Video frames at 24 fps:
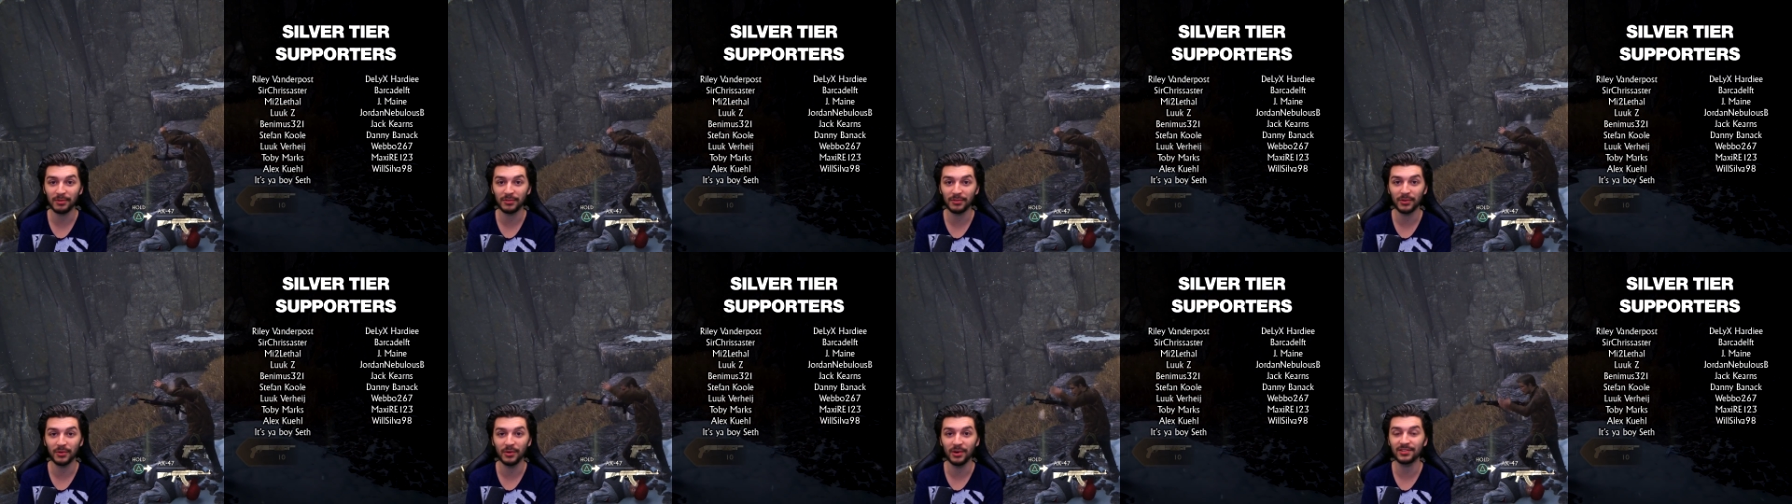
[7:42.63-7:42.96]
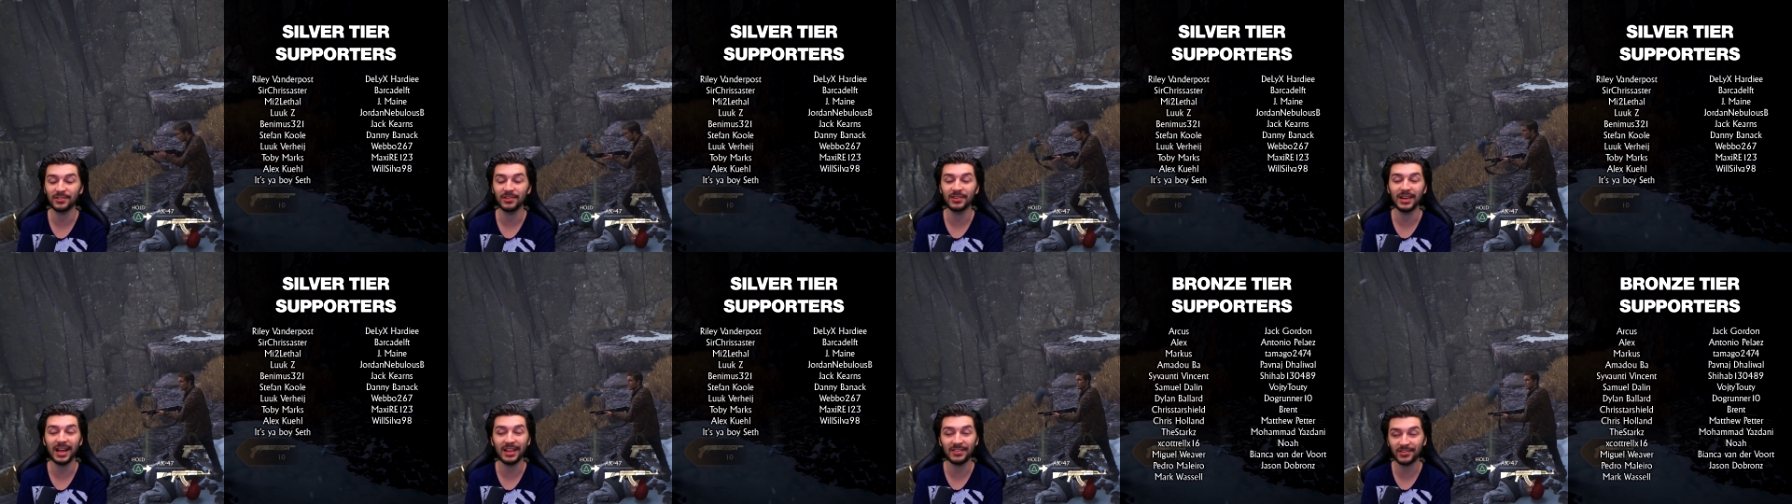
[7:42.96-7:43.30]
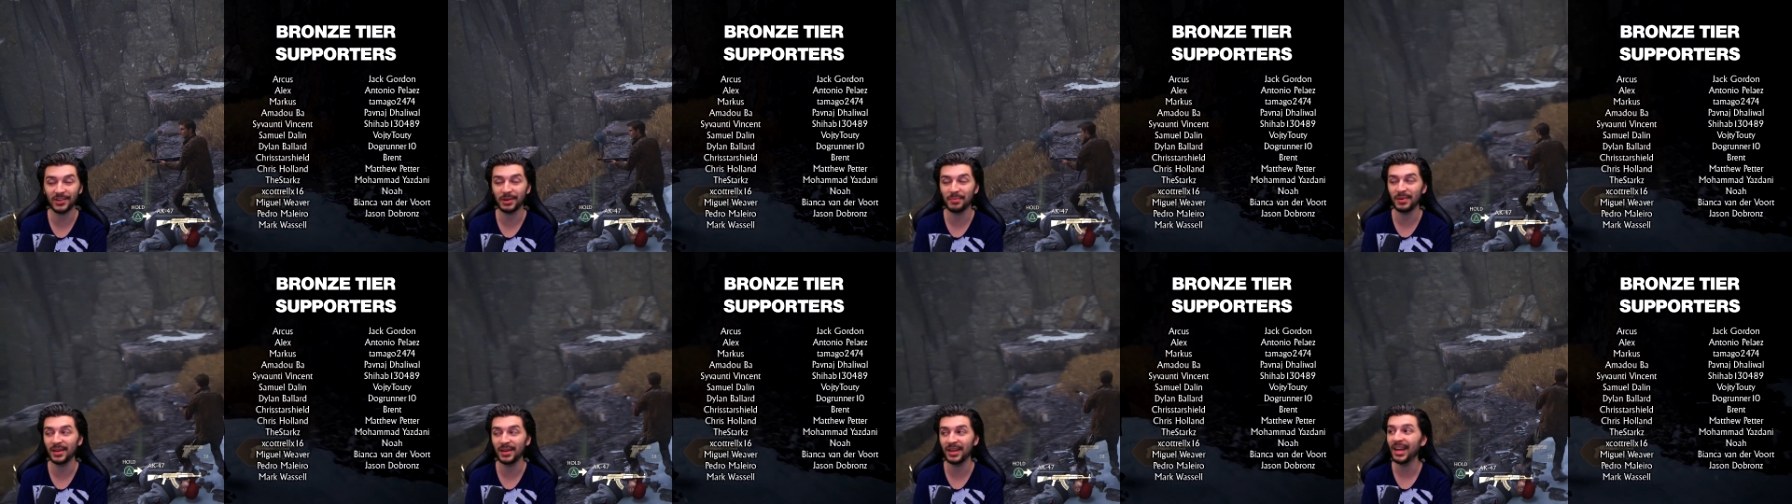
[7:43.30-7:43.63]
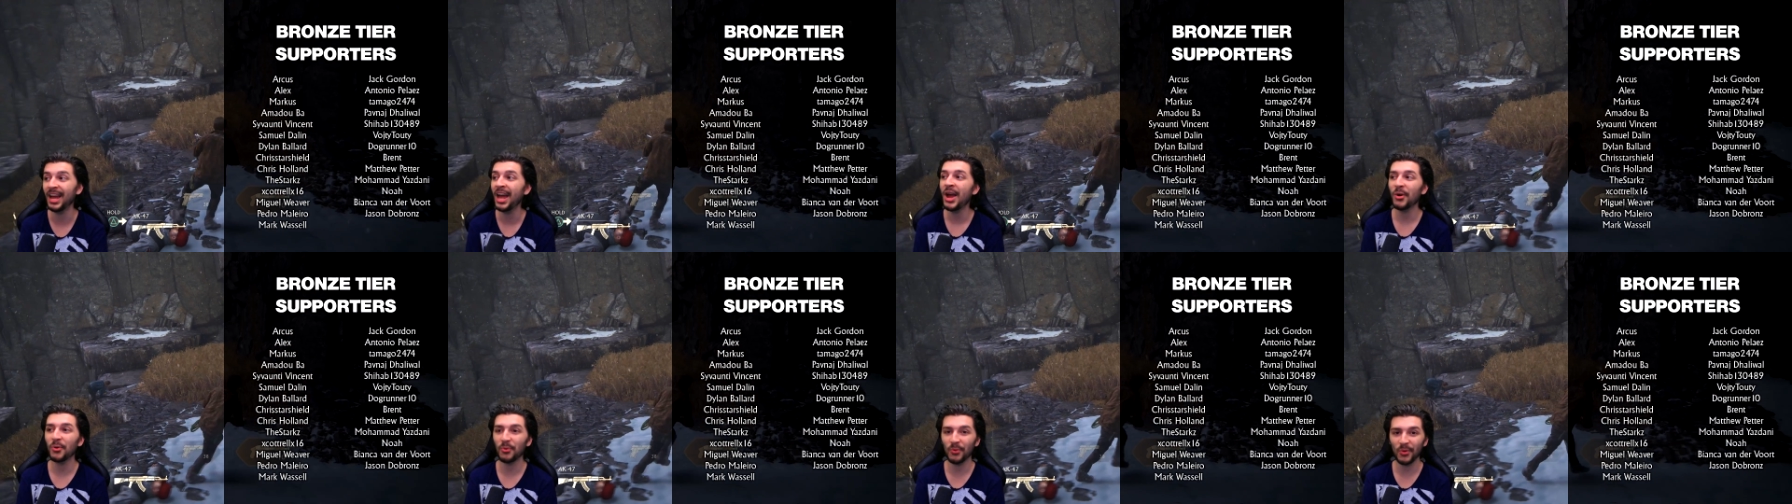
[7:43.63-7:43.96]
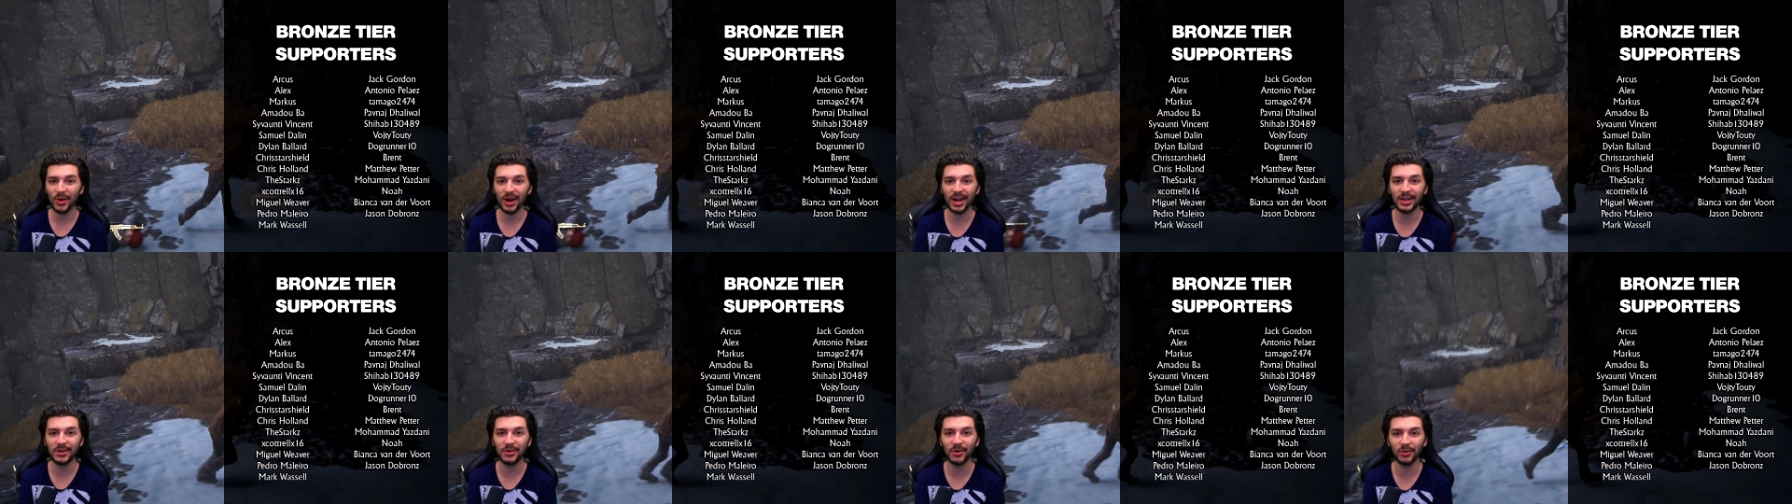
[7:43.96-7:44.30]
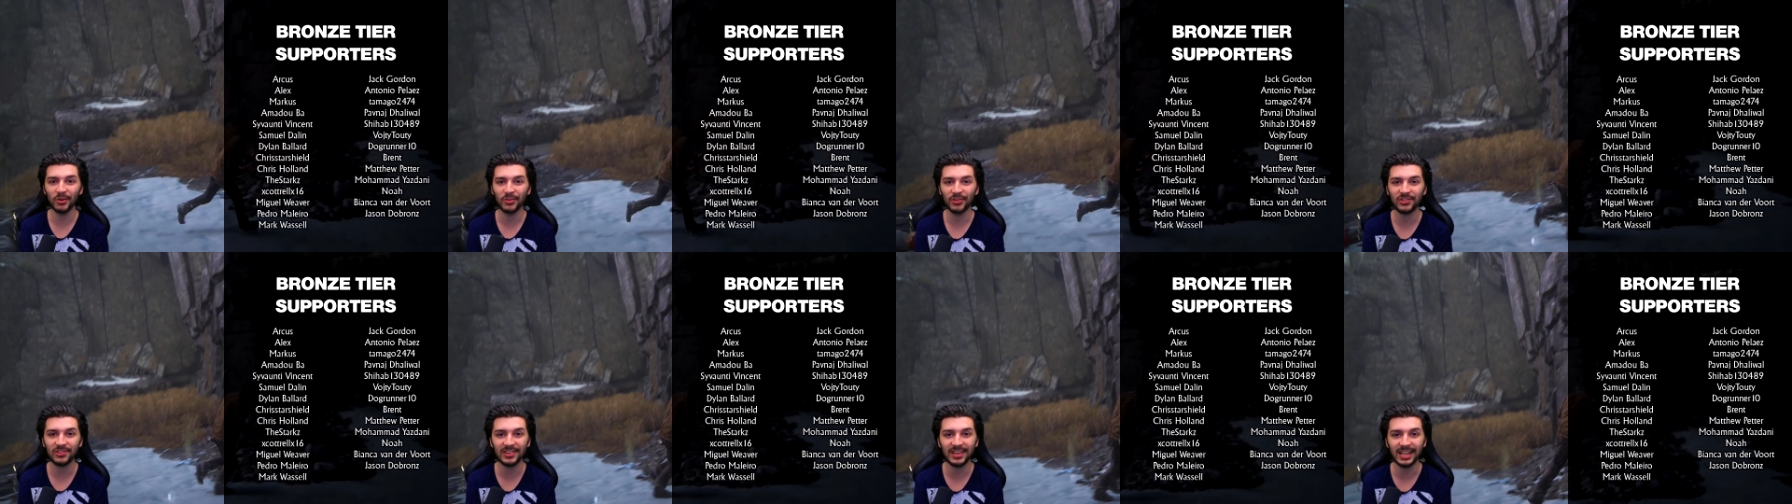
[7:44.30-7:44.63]
of course, so that's going to be really
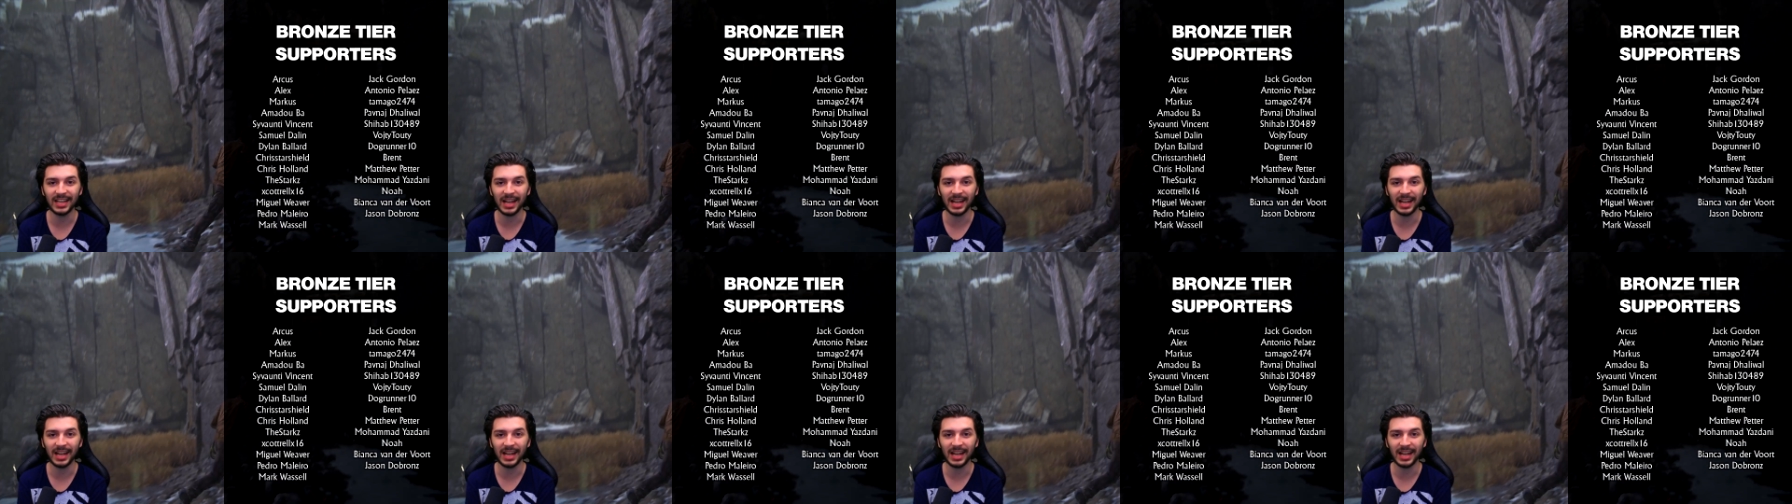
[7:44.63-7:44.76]
cool to see.